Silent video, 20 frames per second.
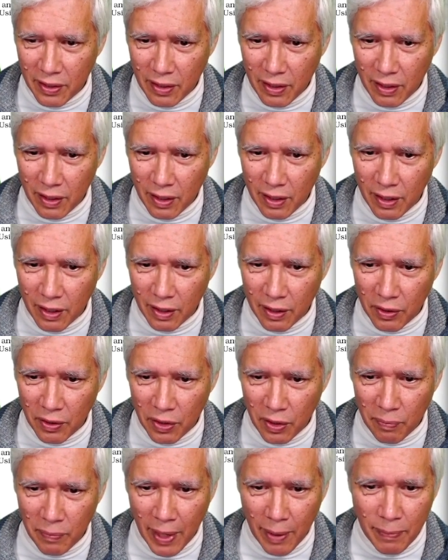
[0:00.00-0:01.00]
There
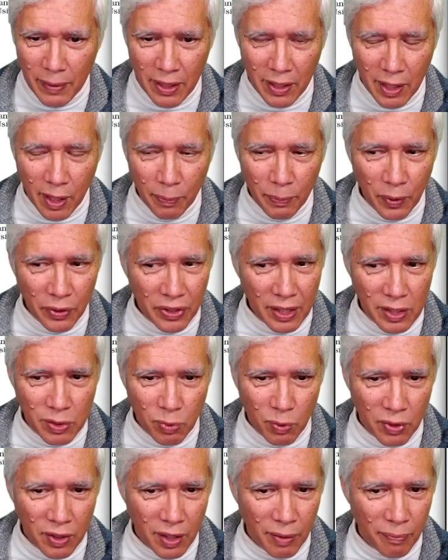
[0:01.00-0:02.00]
may be a couple things
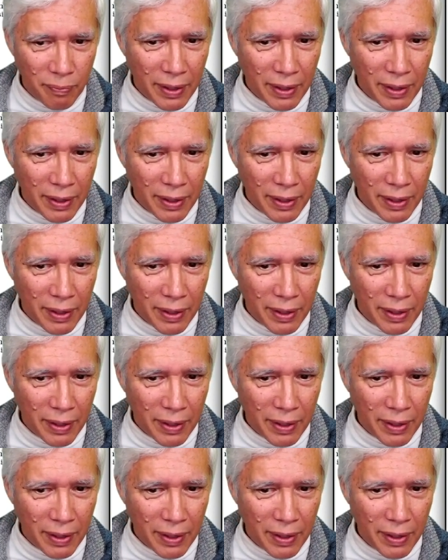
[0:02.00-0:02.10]
we'll come